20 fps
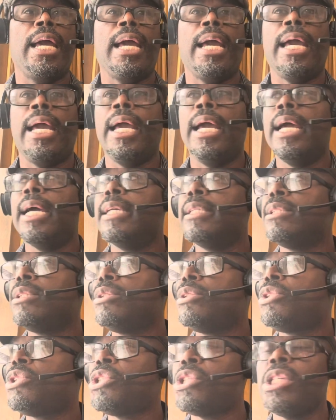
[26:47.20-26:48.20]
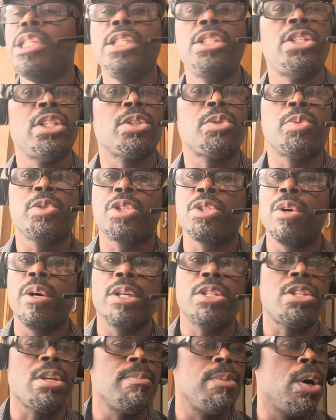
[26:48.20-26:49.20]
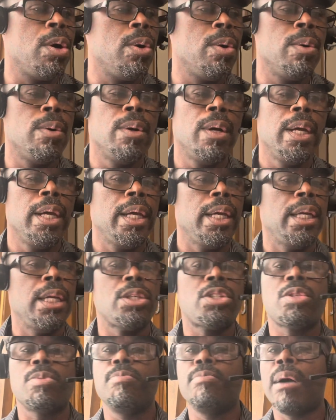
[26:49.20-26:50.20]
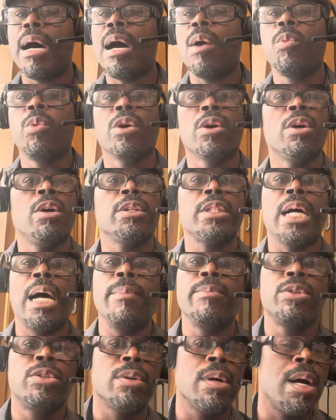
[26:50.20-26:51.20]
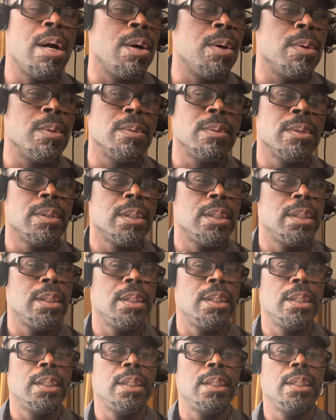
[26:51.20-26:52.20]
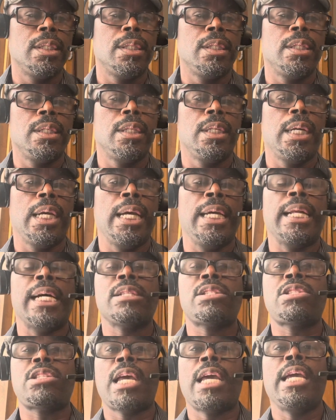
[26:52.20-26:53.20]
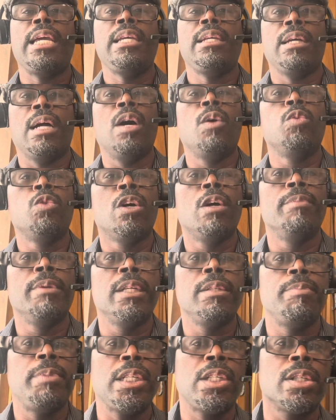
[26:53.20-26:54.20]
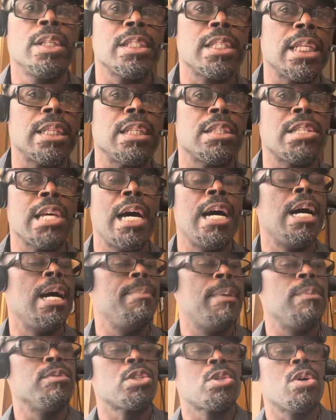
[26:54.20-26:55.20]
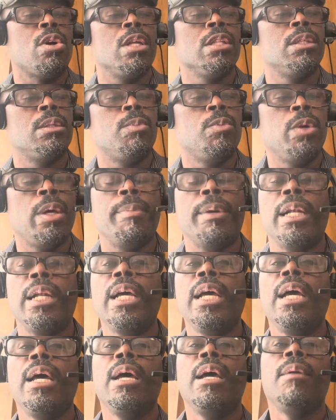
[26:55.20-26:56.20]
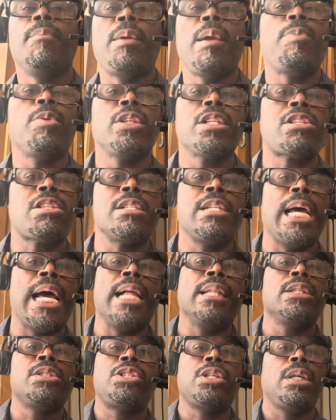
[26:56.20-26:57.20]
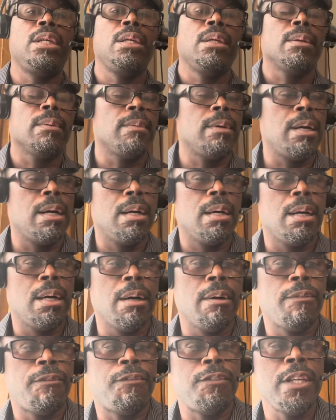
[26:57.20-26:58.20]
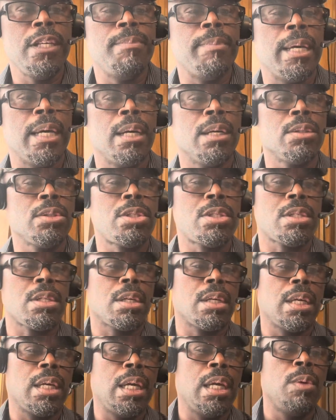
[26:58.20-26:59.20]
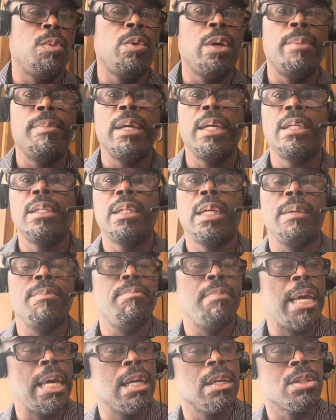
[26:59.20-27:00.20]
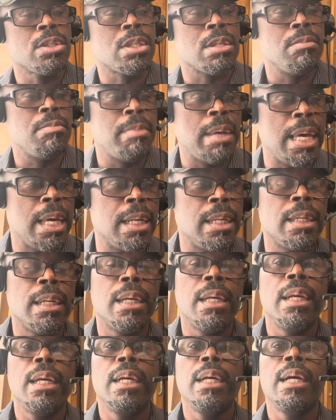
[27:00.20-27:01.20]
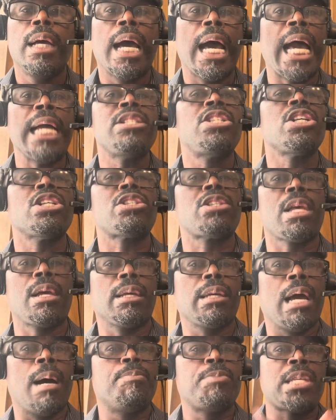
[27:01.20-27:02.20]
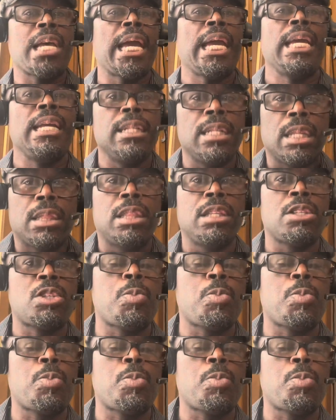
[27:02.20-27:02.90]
and she just was on some old, it's my world, I'm grown. And I say a woman because at the time I was calling them women. People, this analogy of females and women and males and men, I just obtained this